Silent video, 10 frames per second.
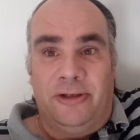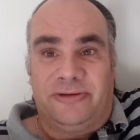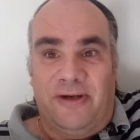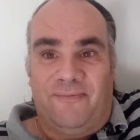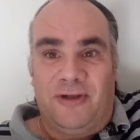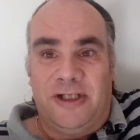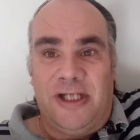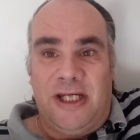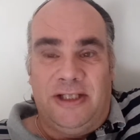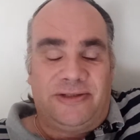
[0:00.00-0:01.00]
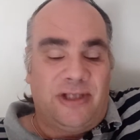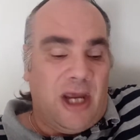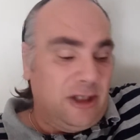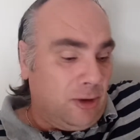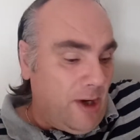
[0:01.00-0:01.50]
it definitely is
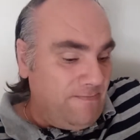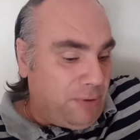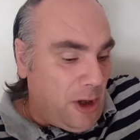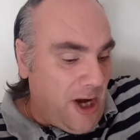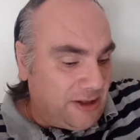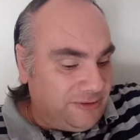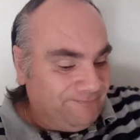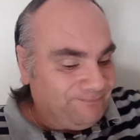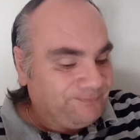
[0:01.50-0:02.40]
a great product.